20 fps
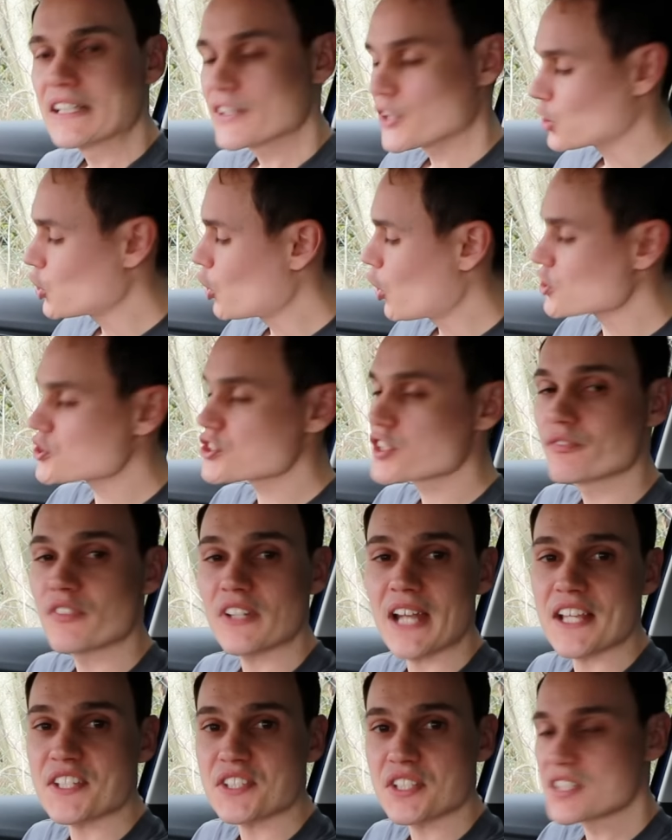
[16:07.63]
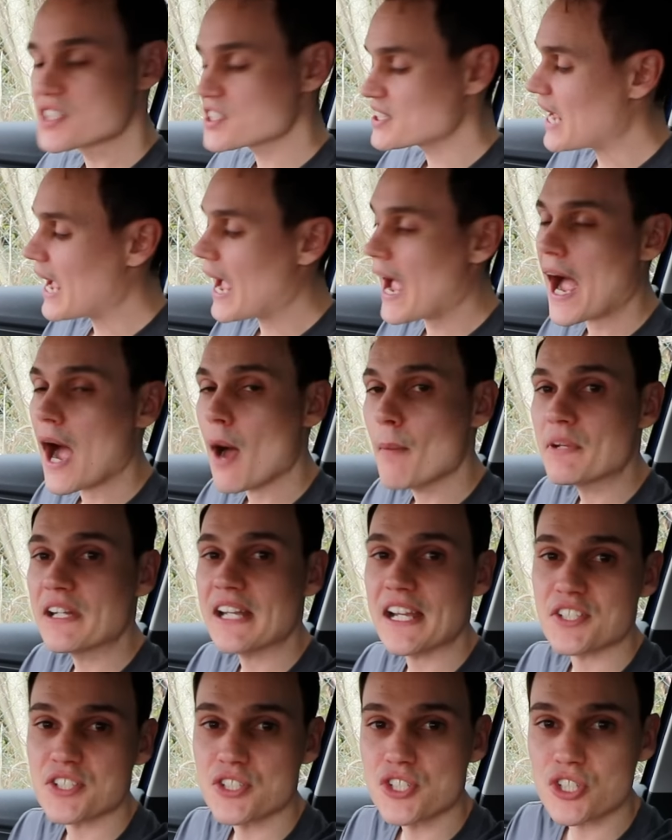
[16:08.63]
The cost of the lessons and how
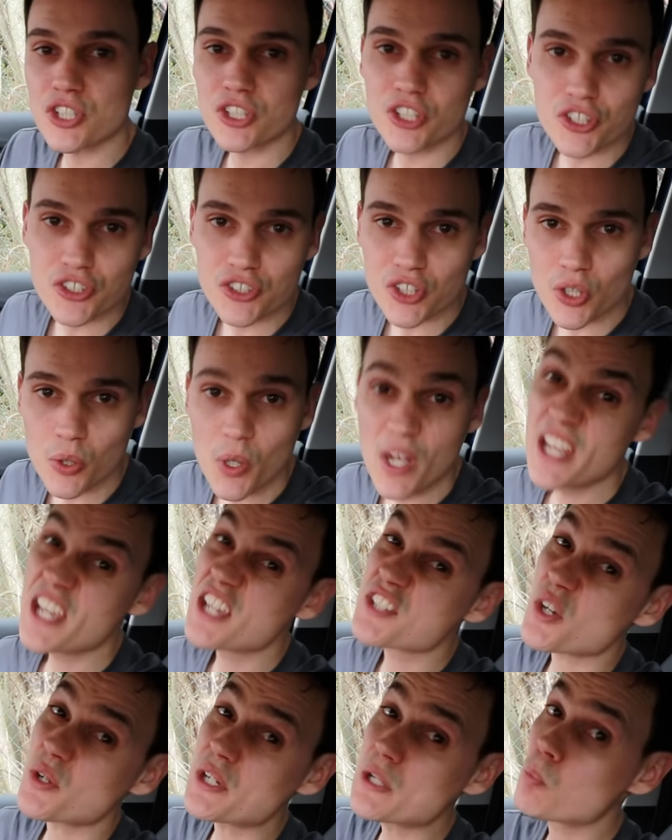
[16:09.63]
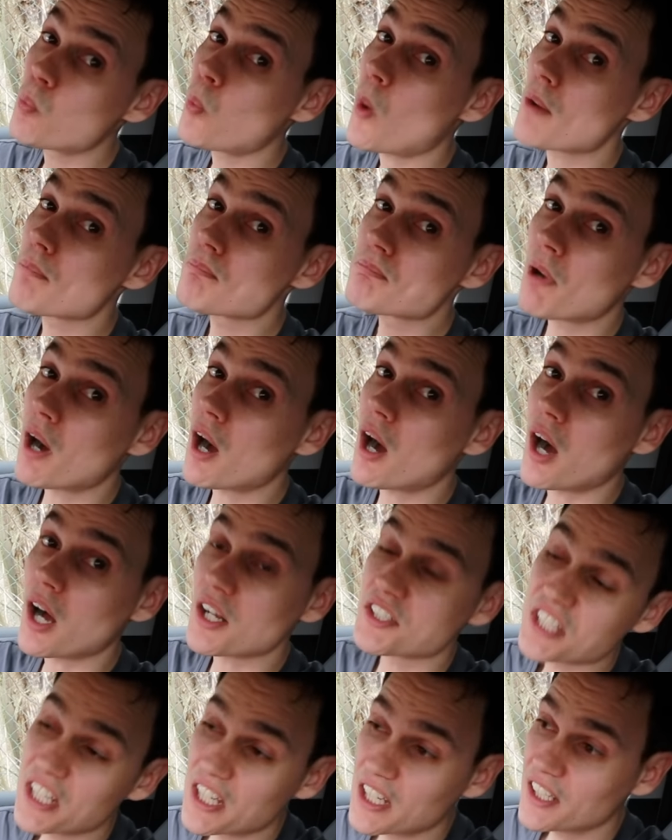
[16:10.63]
many lessons you're going to do is only one
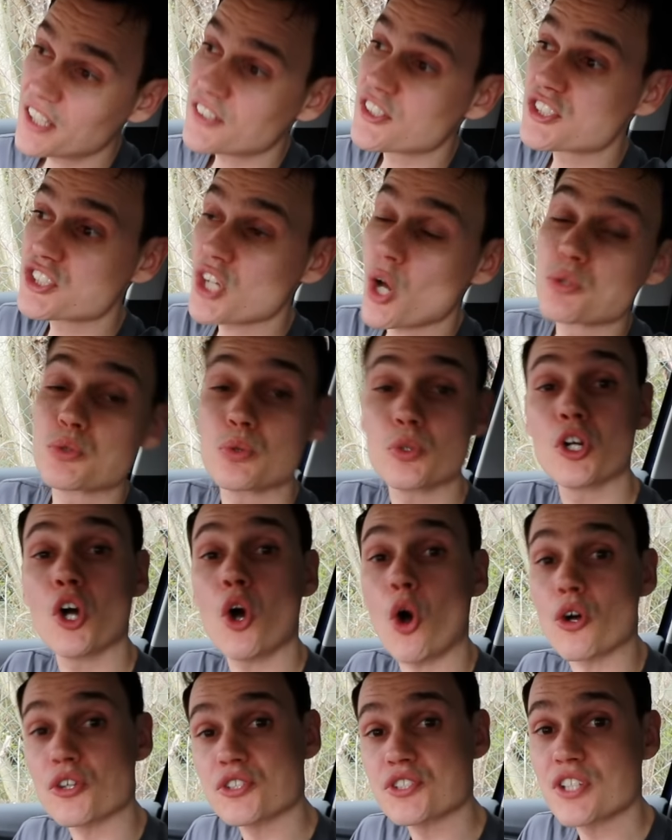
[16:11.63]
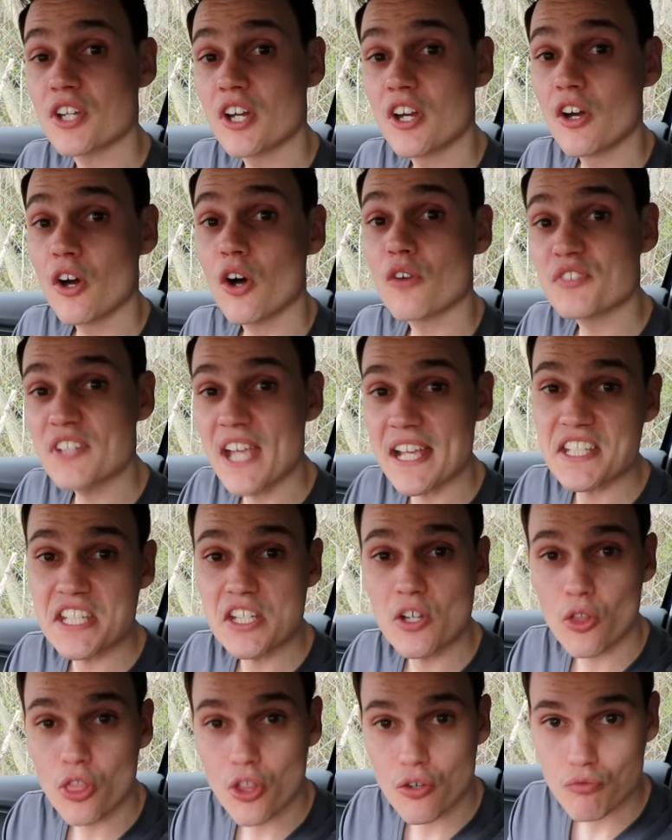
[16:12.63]
part in the total cost of
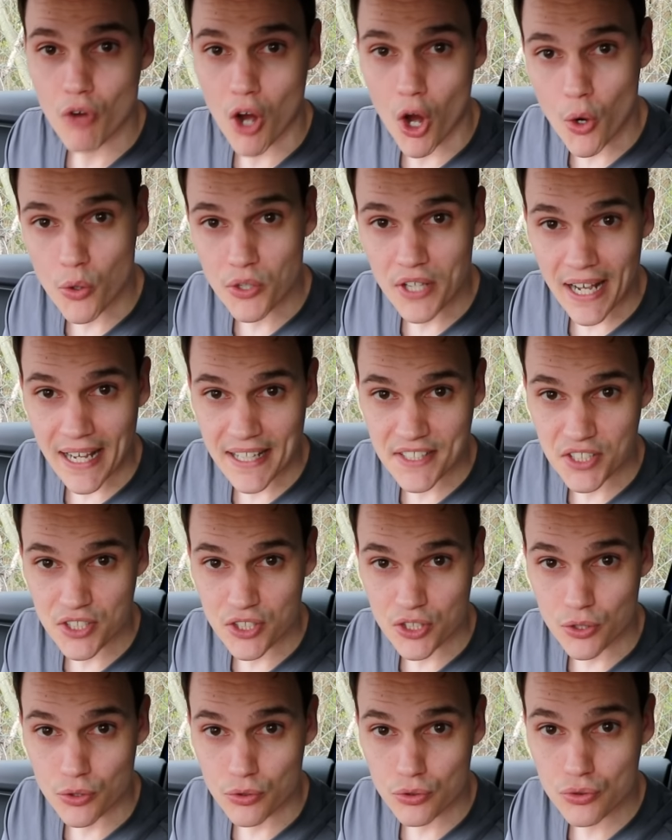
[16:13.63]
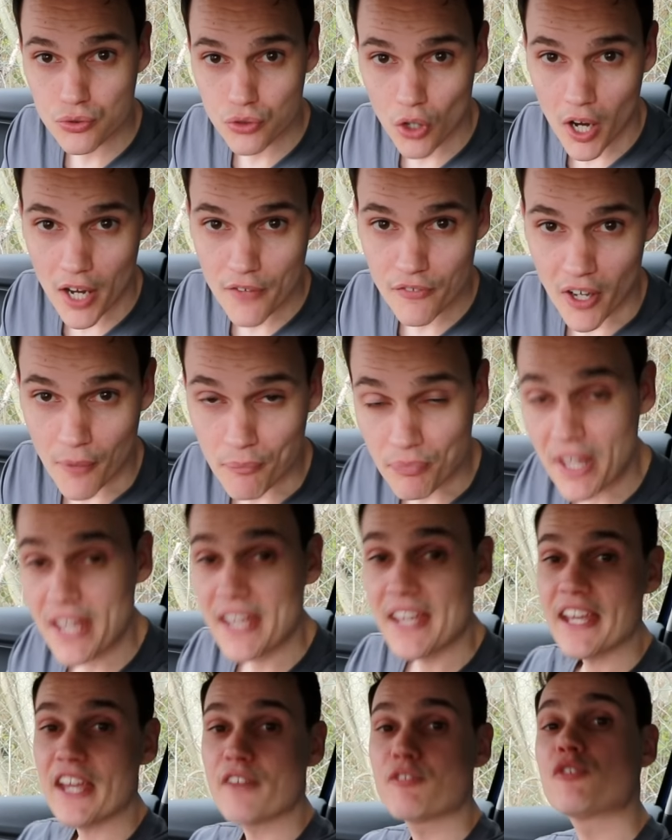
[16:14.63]
getting on the road as a new driver.
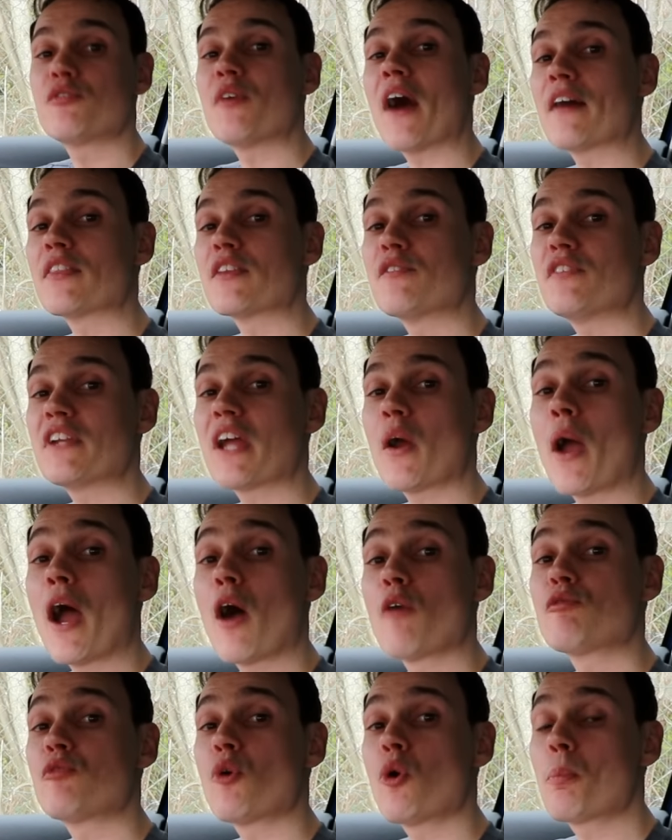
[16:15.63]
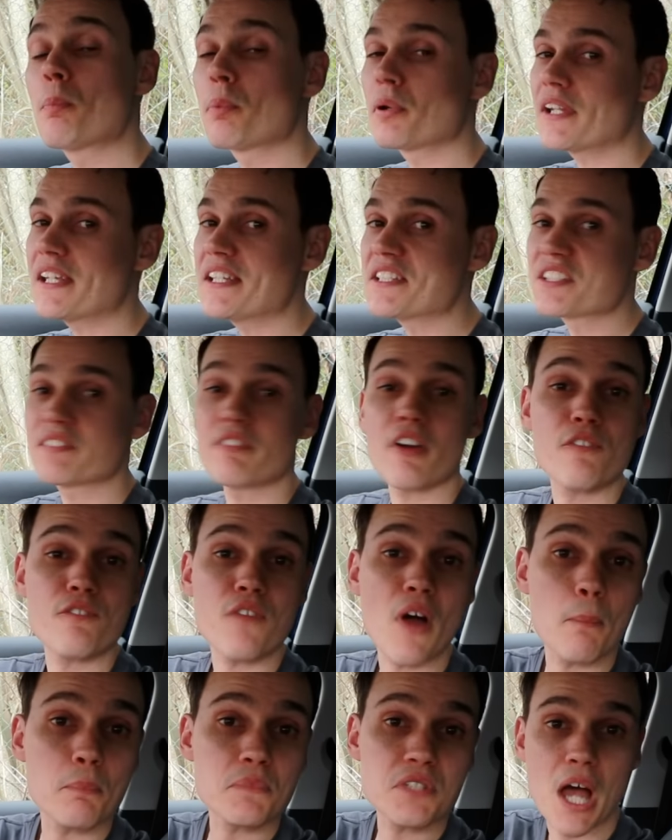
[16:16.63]
If you found the video helpful, please give it a
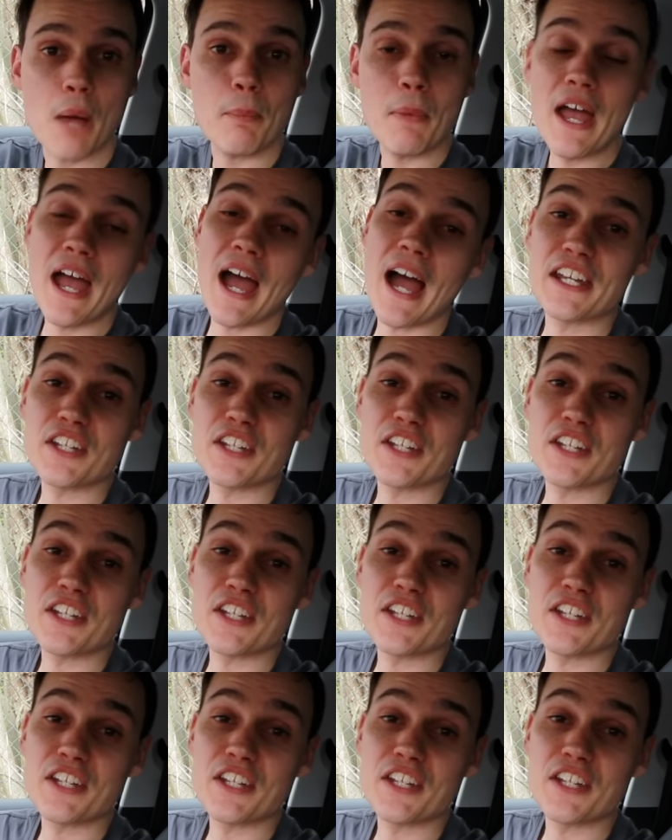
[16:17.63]
thumbs up.